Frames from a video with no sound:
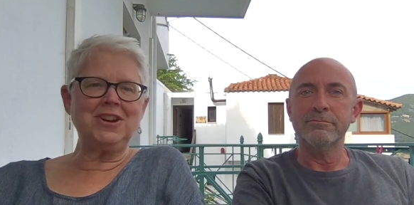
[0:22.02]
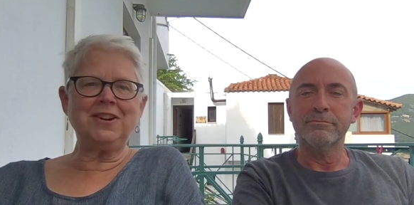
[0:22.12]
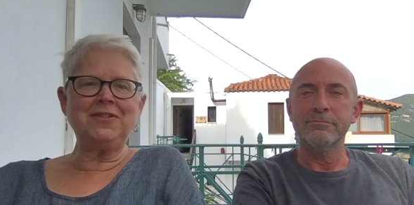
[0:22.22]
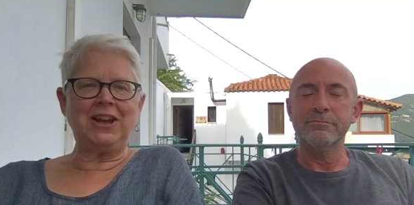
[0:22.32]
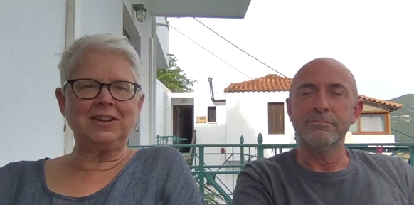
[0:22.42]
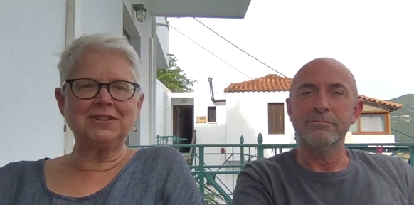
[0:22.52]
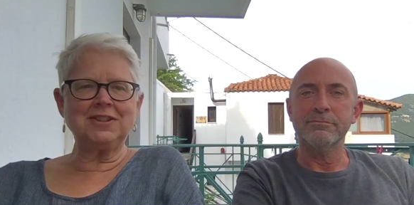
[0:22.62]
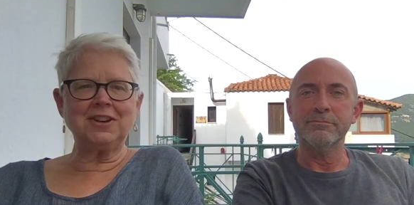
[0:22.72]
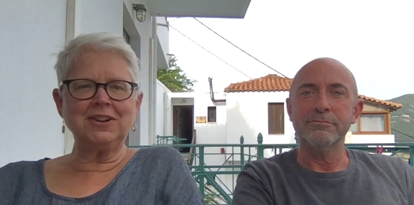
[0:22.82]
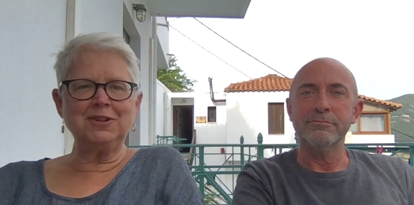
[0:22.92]
Speaker 1: of
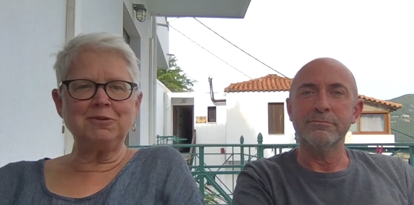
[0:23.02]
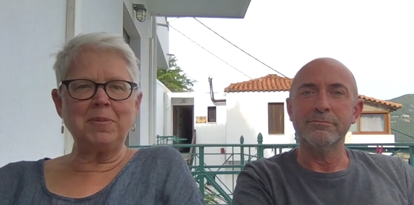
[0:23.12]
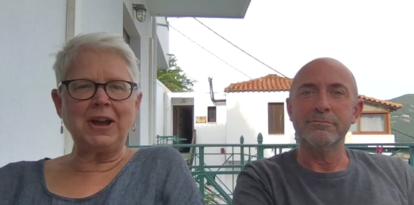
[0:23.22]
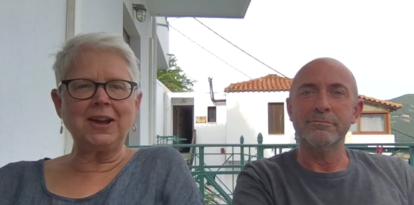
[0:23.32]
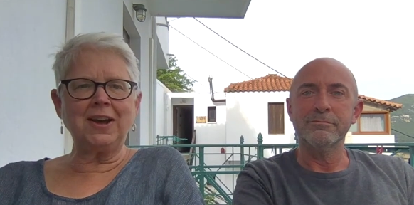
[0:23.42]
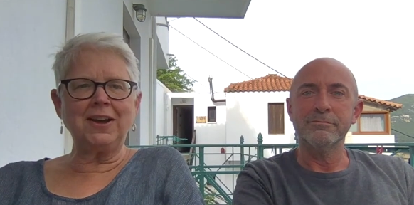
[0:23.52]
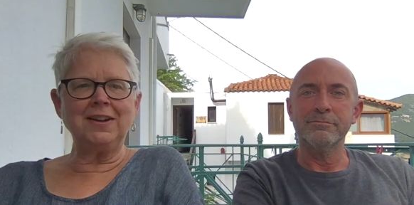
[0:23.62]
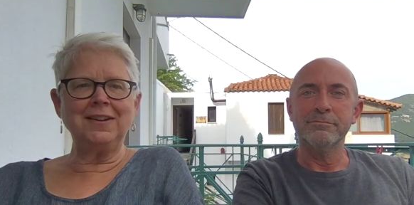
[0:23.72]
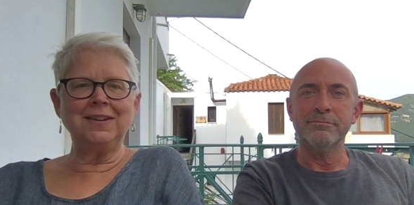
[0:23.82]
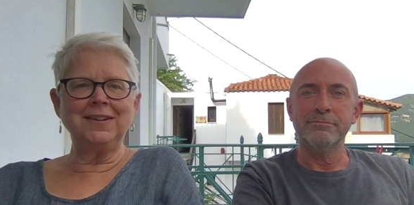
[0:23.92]
Ask Jerry and
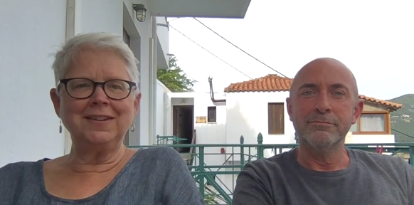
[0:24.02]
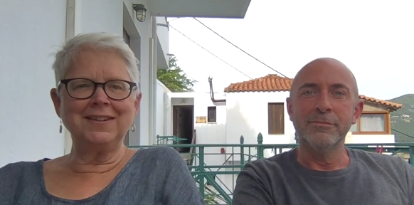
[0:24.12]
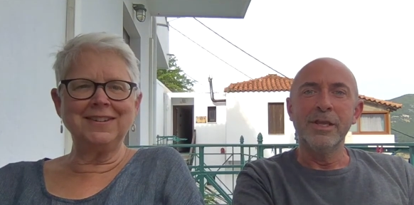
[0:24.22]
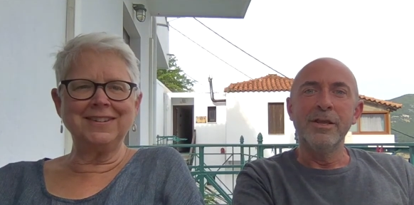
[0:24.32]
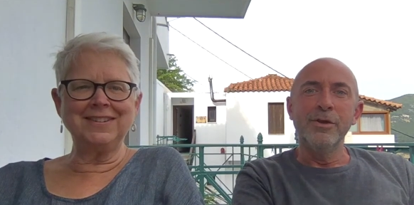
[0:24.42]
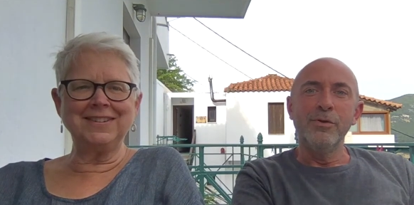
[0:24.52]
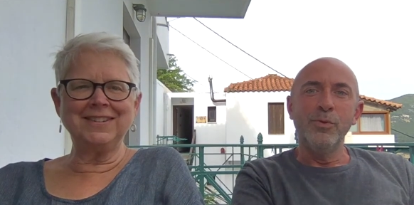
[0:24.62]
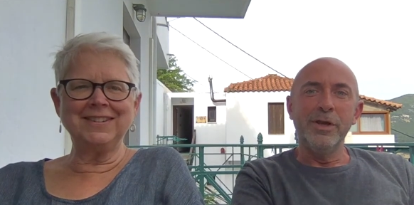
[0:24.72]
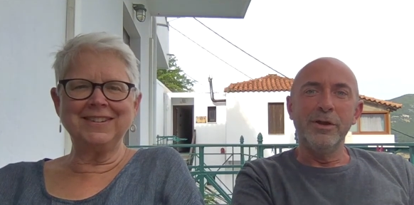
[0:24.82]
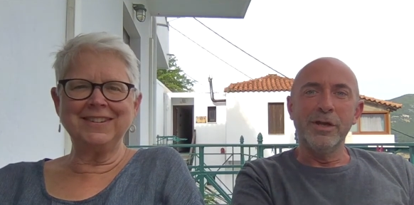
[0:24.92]
Rebecca.
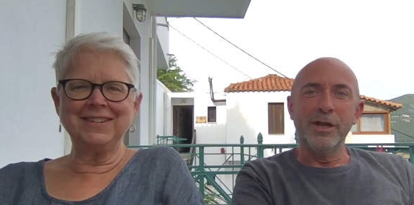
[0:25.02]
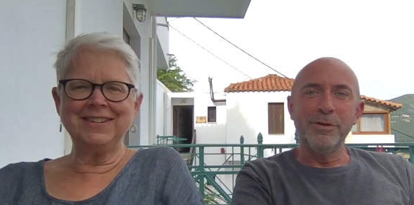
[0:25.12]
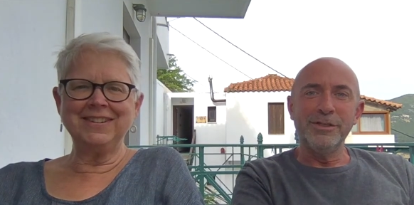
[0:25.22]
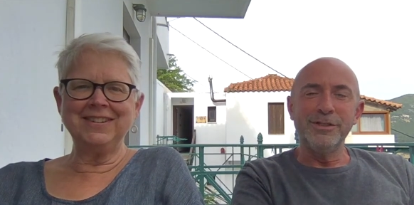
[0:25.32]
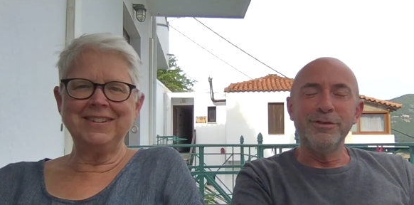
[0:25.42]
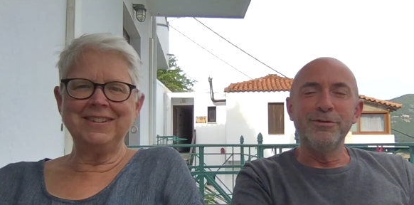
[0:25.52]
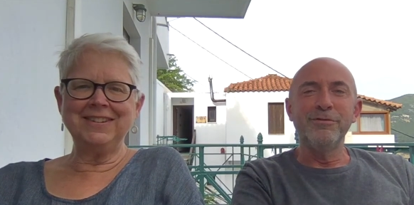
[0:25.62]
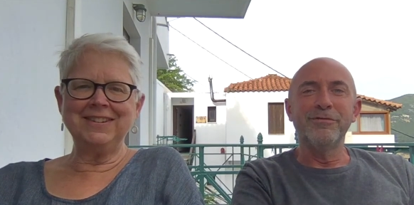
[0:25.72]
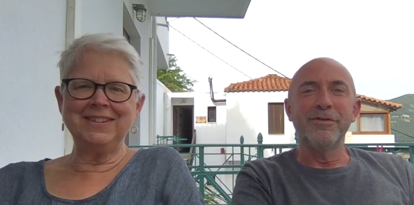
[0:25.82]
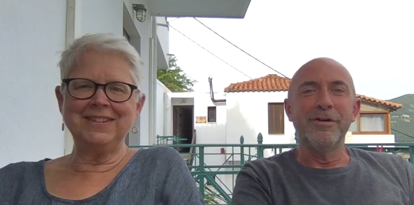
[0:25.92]
Speaker 2: We are coming to
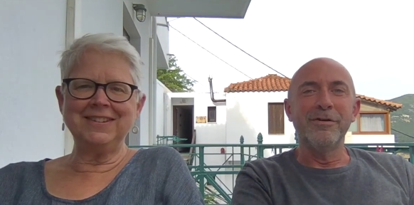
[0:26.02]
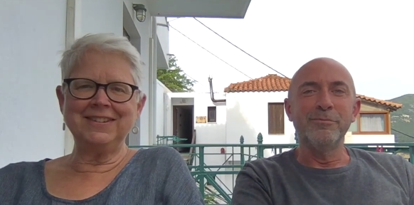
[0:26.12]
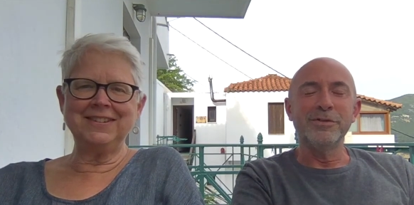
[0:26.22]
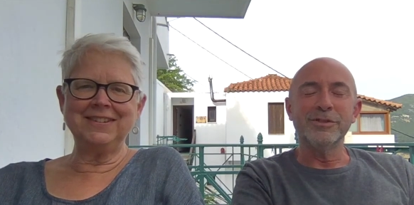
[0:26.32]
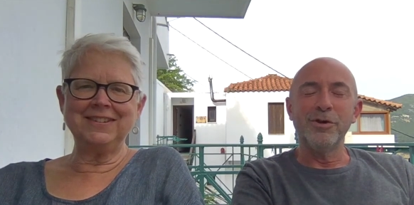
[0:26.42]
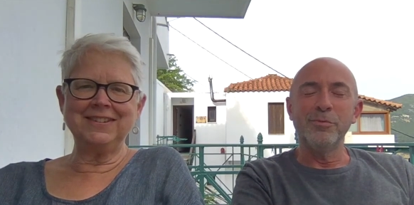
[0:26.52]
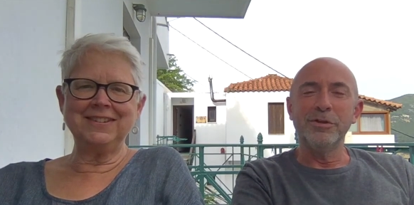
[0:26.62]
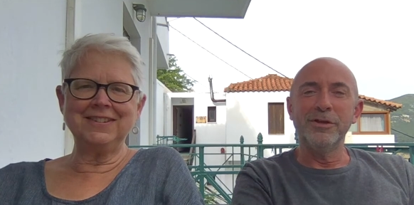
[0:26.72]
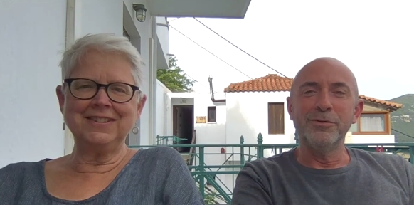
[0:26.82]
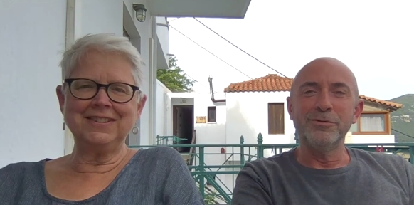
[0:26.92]
you from
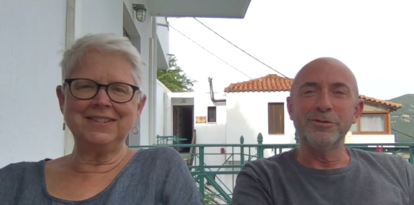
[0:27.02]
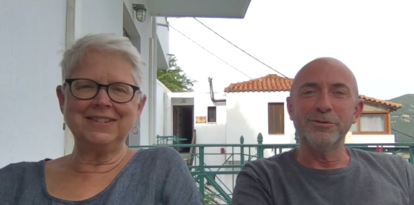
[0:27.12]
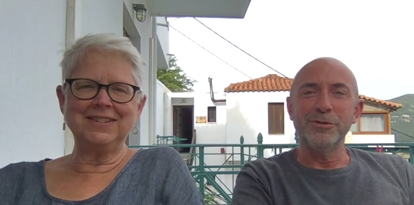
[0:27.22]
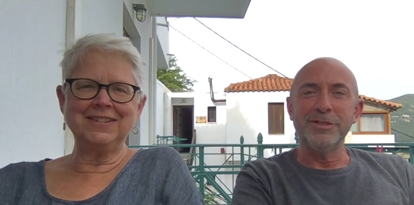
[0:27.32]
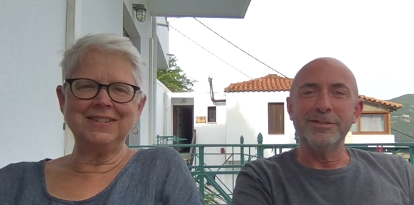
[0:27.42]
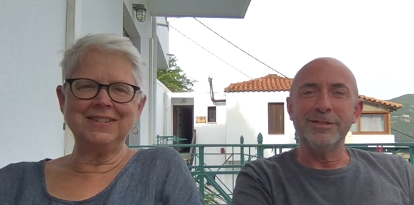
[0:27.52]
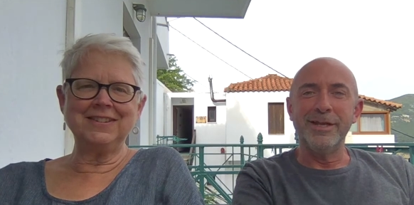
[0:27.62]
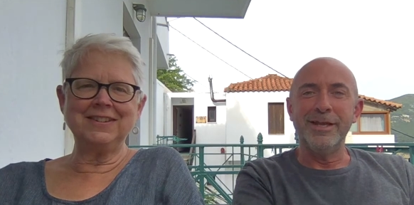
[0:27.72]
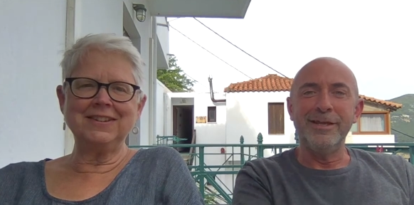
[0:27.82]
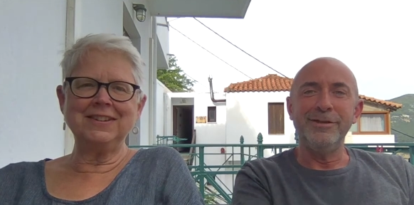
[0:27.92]
Skopelos, Greece
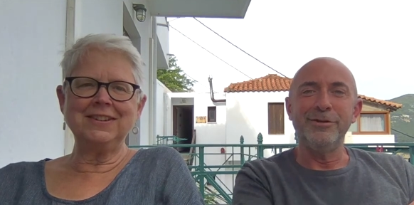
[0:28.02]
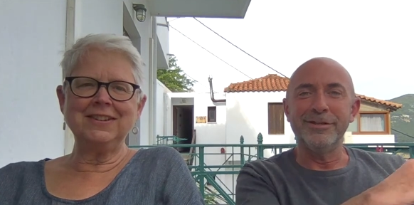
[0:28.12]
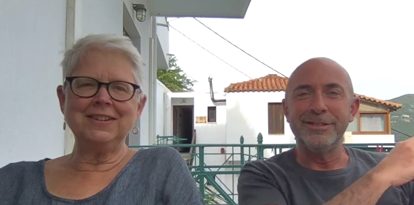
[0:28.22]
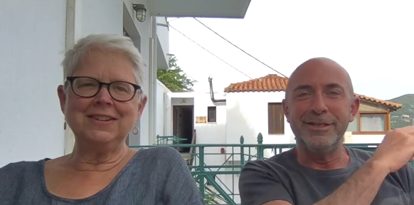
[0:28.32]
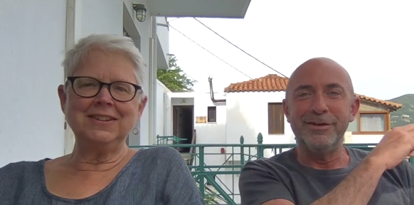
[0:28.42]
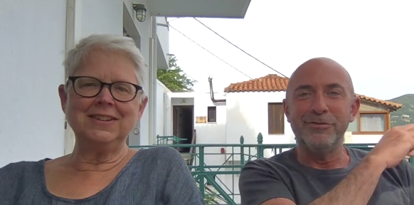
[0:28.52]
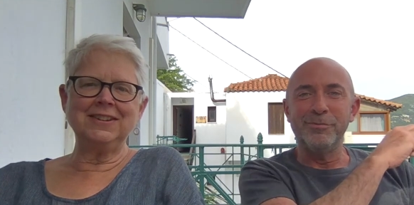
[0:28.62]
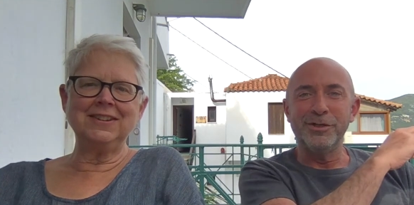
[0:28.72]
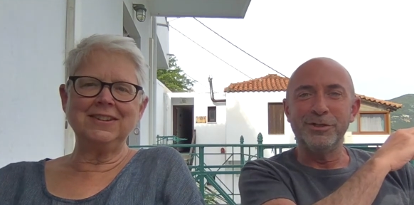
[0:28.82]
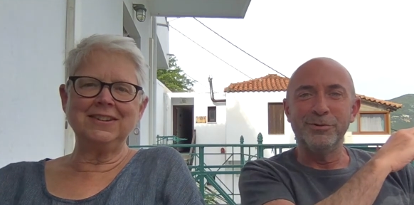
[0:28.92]
today. You can see over
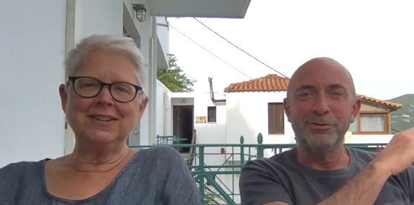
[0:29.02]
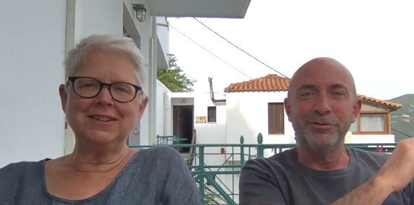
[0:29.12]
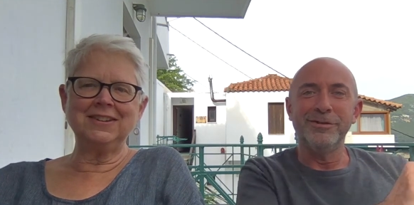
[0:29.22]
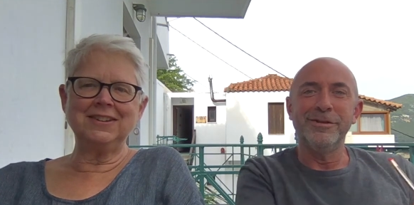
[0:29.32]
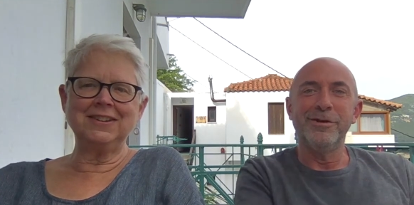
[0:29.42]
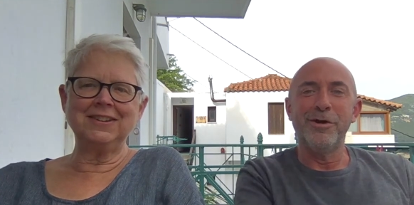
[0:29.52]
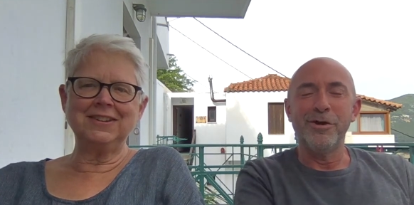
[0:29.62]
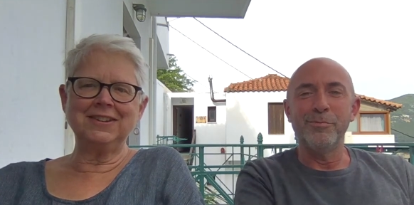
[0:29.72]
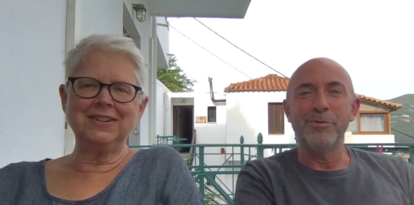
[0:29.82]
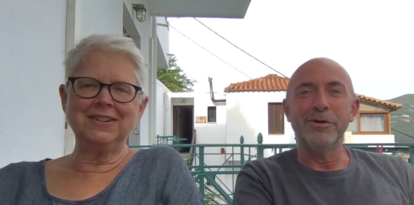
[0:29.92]
my shoulder the
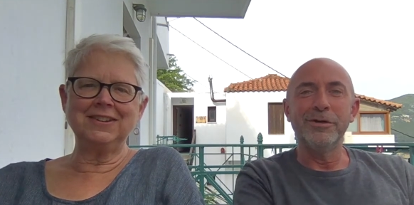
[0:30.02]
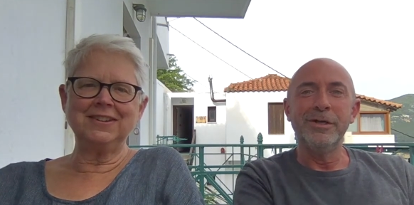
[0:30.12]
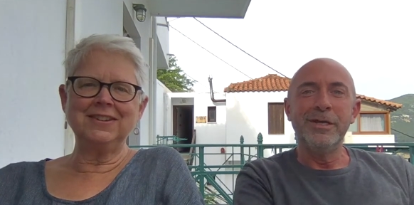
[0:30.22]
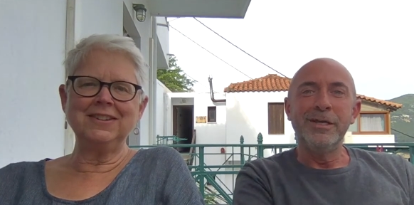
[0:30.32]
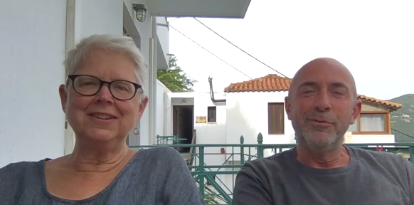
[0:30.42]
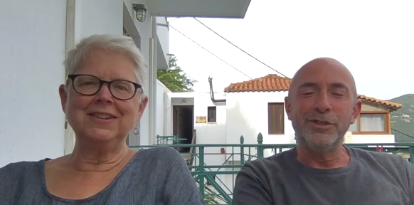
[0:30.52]
harbor. We